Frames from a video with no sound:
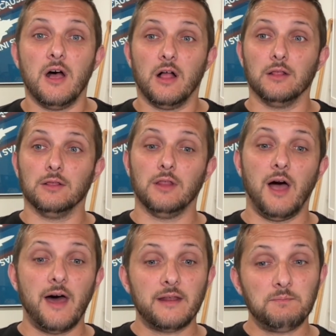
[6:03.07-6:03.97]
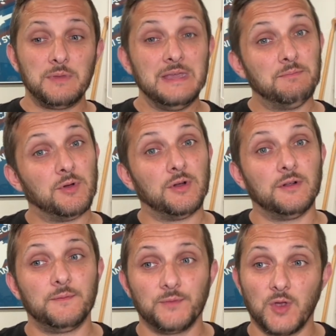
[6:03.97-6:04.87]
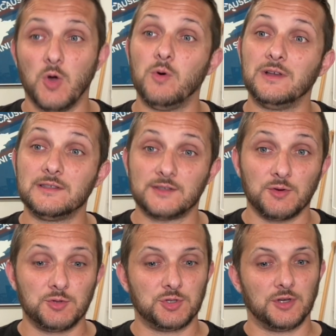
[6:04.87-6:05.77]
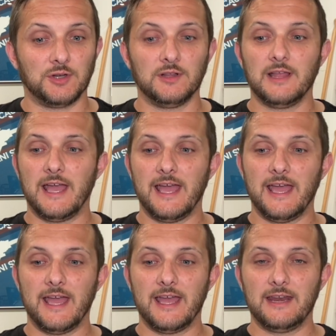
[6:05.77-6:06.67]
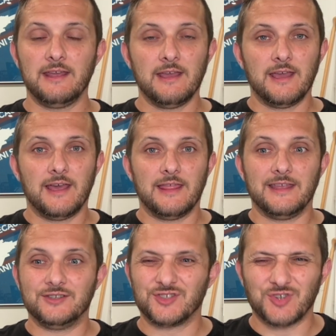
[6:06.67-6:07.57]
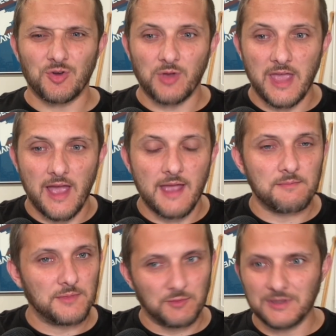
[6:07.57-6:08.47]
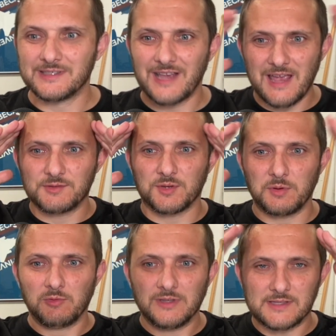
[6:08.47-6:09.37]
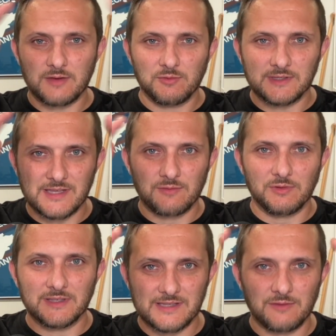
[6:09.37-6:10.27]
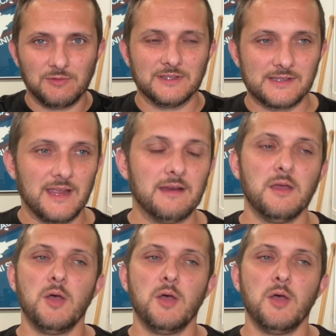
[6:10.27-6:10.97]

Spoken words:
A lot of people go on social and they just show, okay, I'm the real estate guy. I'm just going to be real estate, real estate, real estate, real estate.